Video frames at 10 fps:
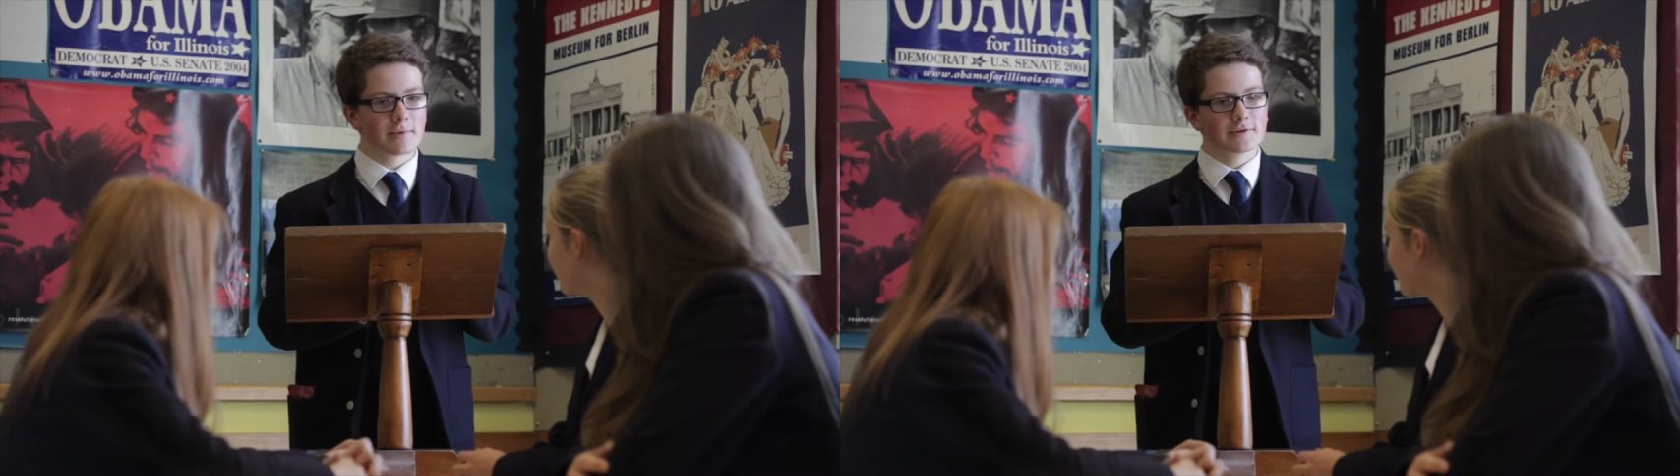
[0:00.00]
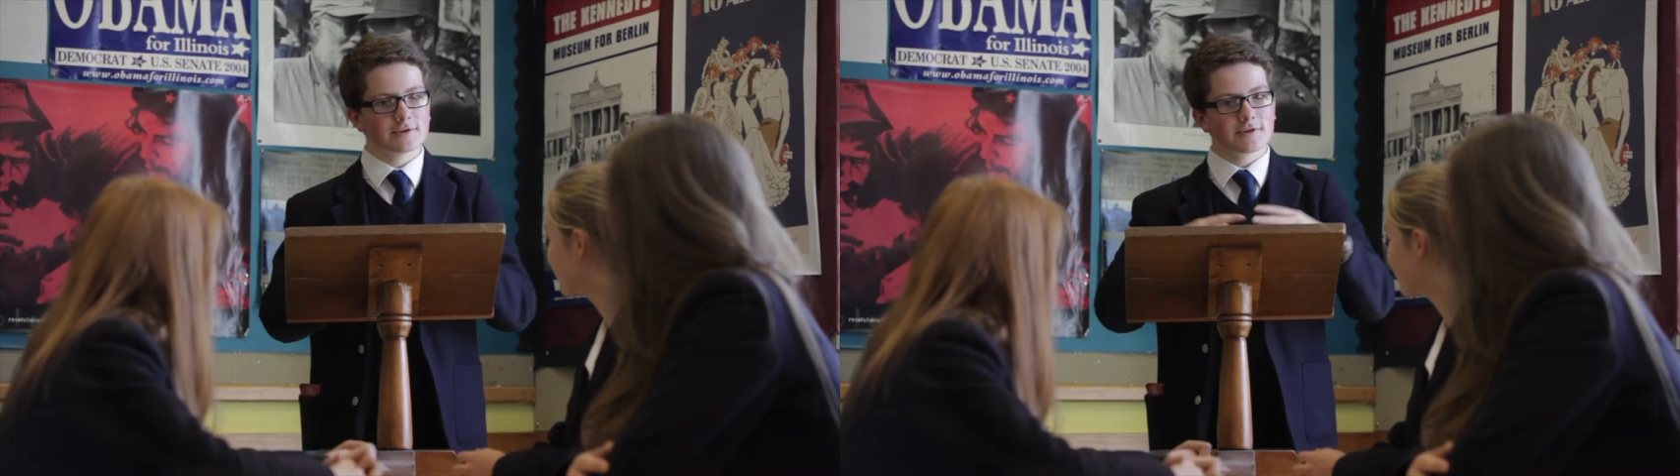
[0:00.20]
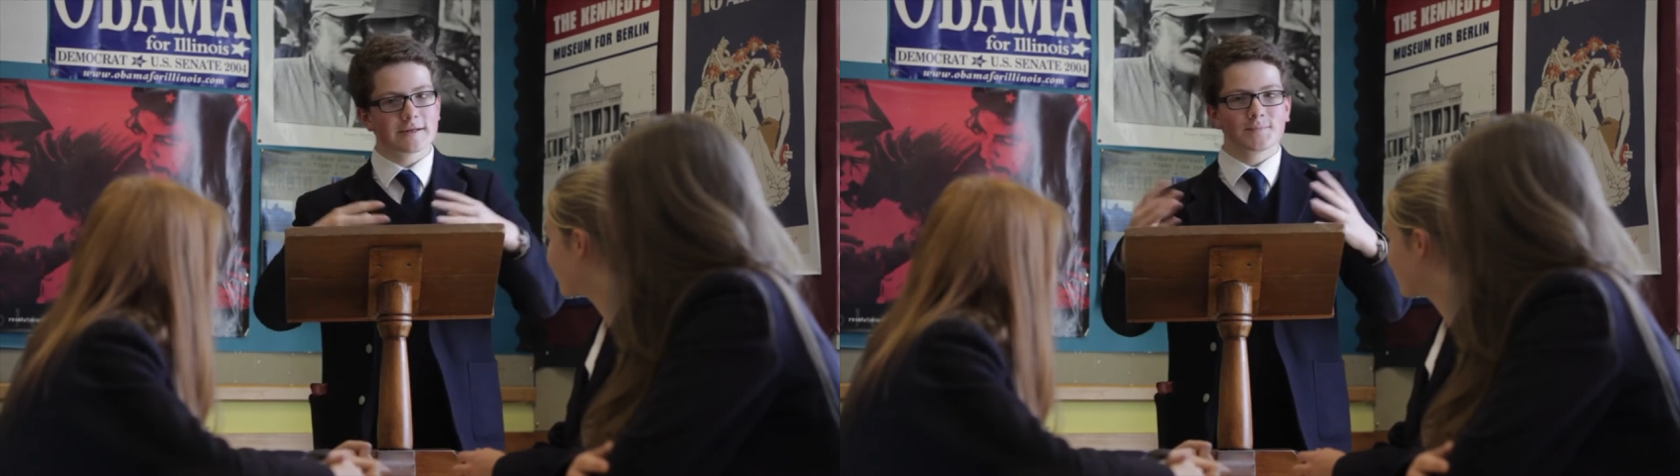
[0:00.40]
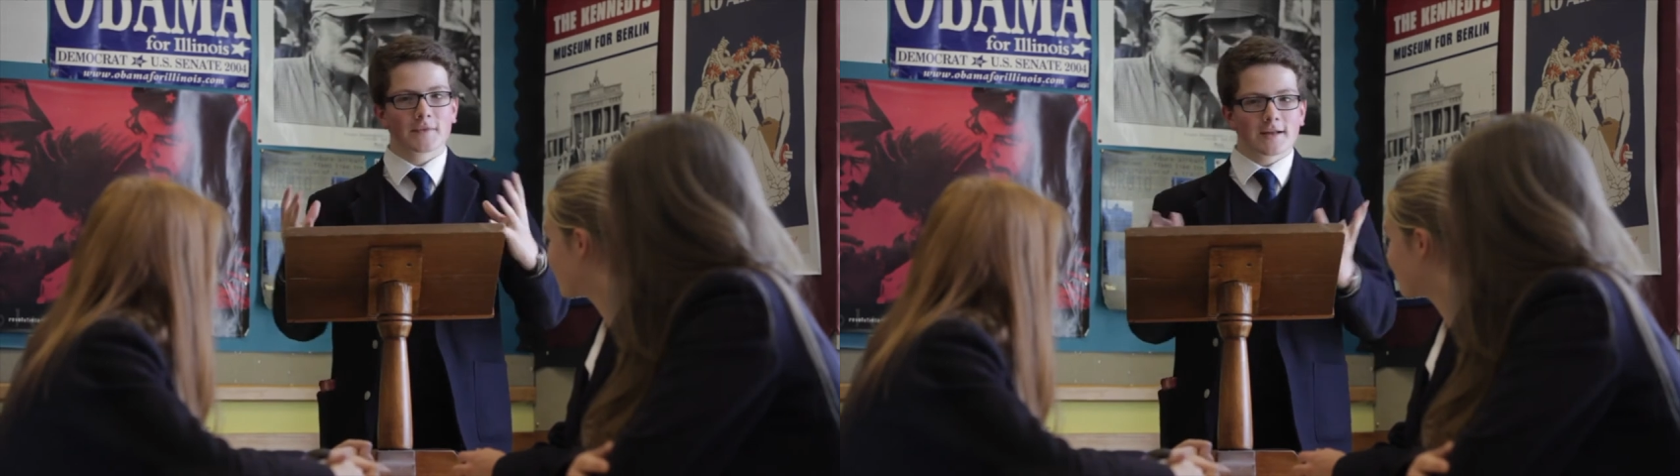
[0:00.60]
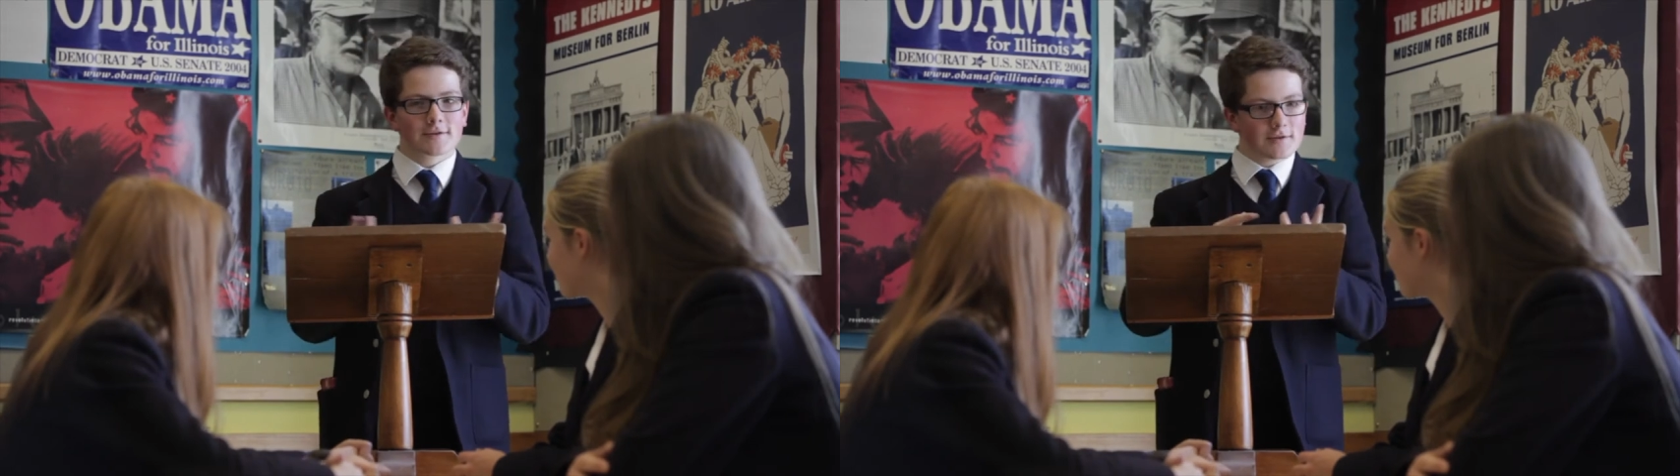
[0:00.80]
No one will
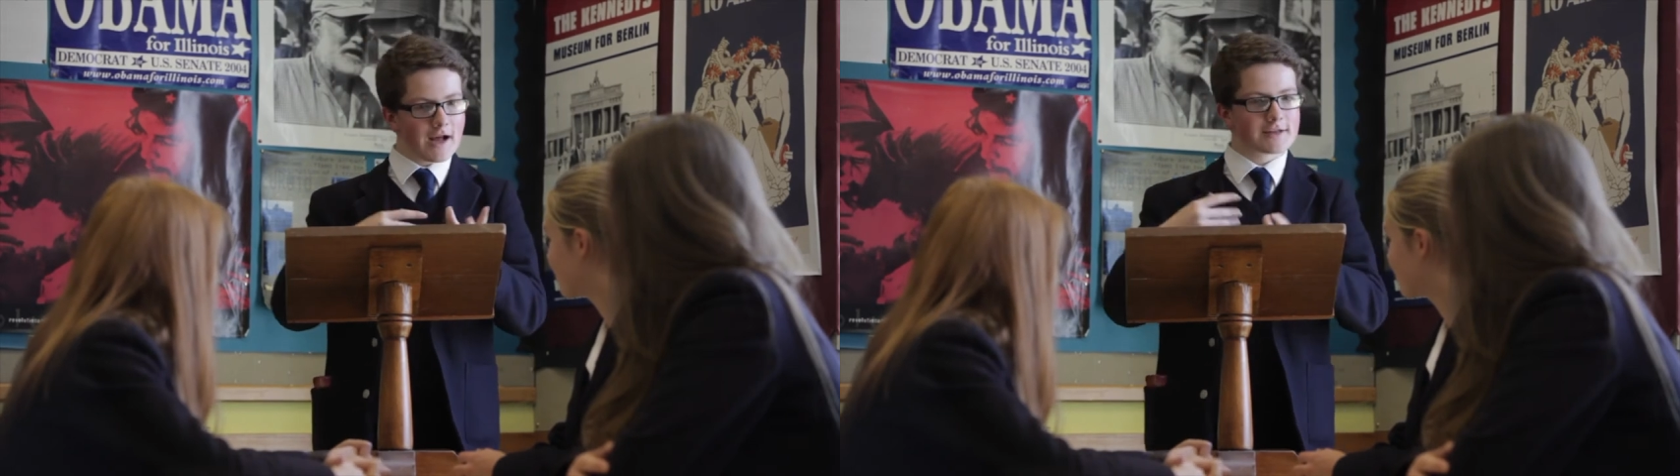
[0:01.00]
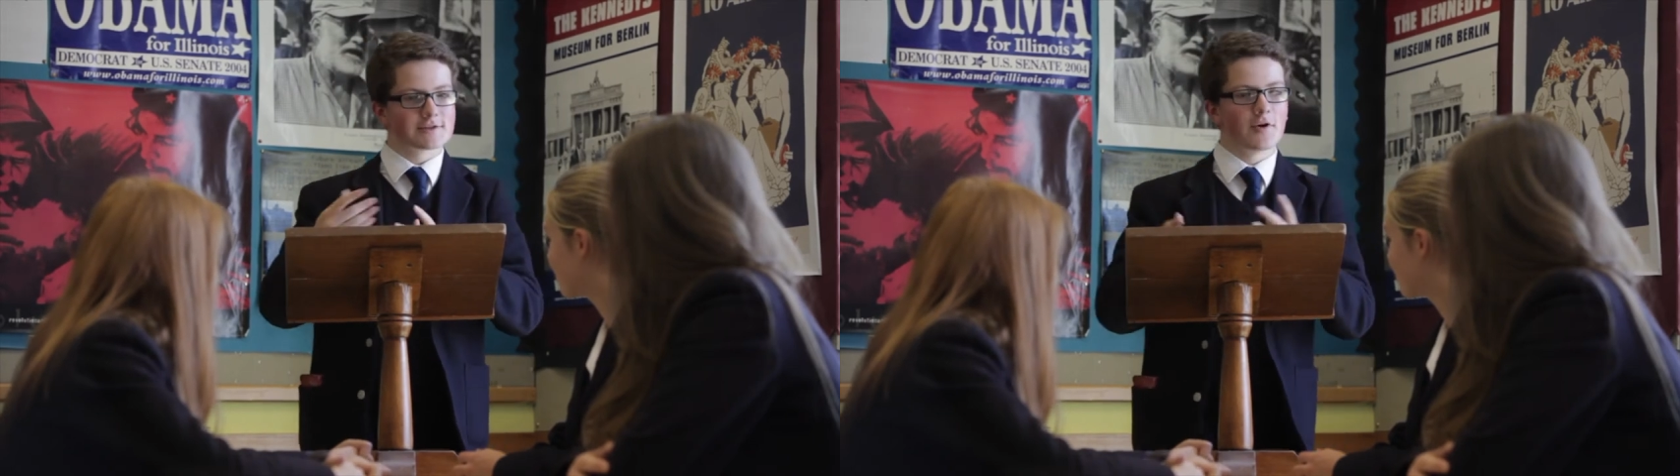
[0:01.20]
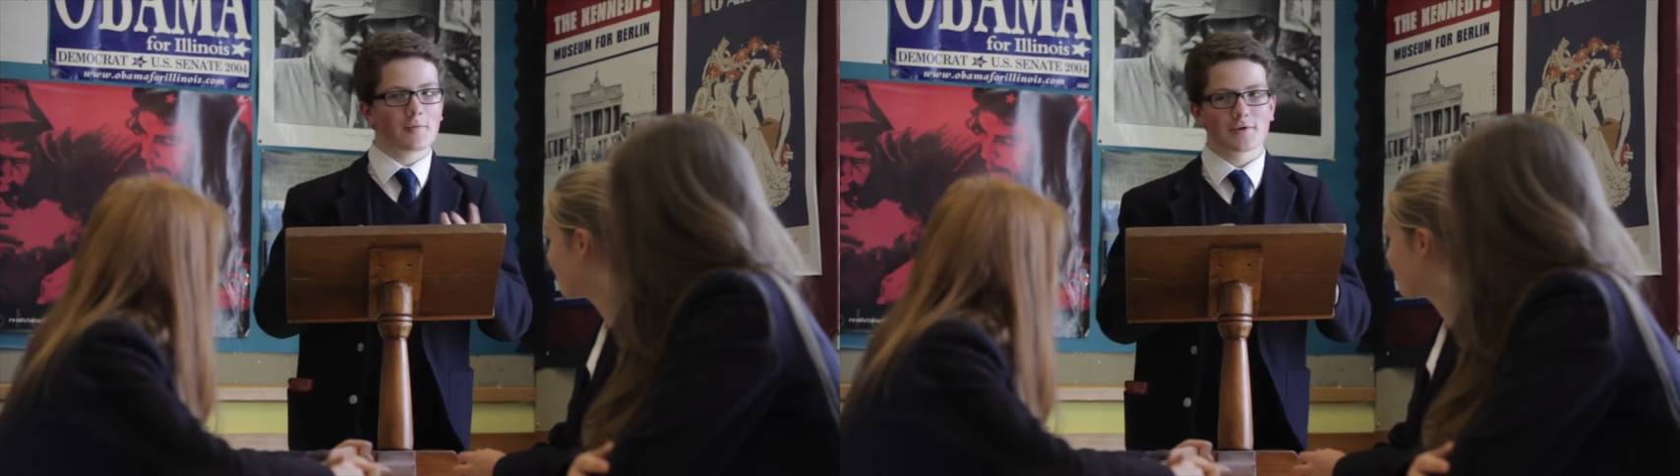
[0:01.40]
compel you